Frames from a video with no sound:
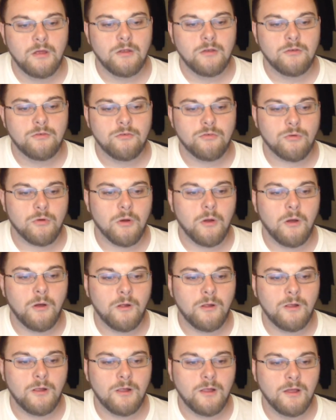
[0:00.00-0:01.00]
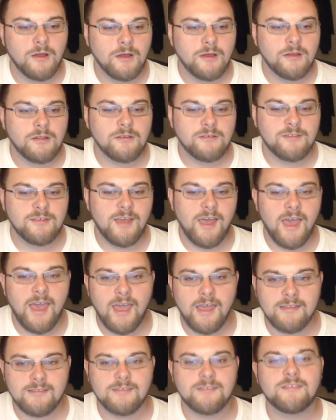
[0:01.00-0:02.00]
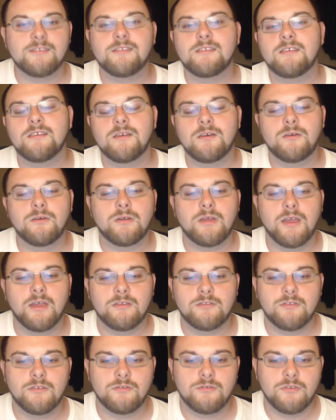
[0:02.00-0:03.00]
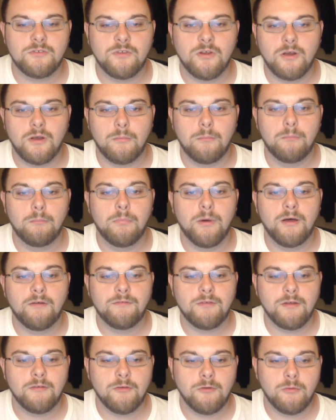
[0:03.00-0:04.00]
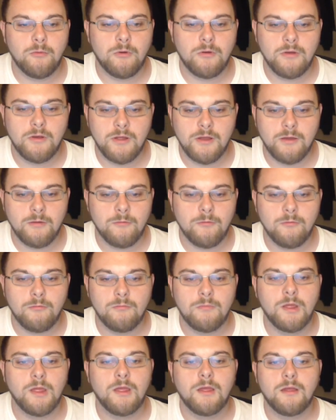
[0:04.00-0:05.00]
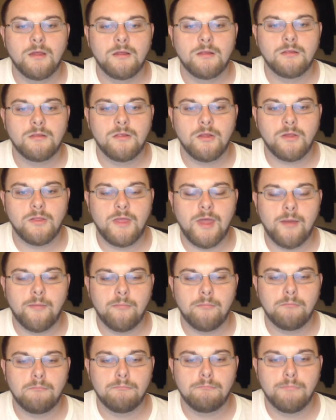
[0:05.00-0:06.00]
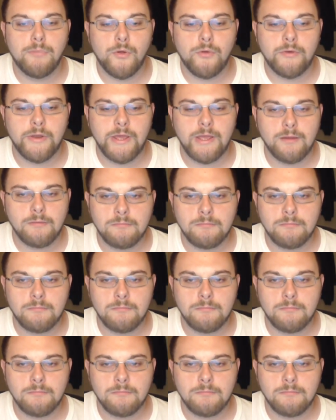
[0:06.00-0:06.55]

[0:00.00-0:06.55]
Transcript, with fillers: Droll dance. Okay, so she's gonna buff everyone up. Look at that booty.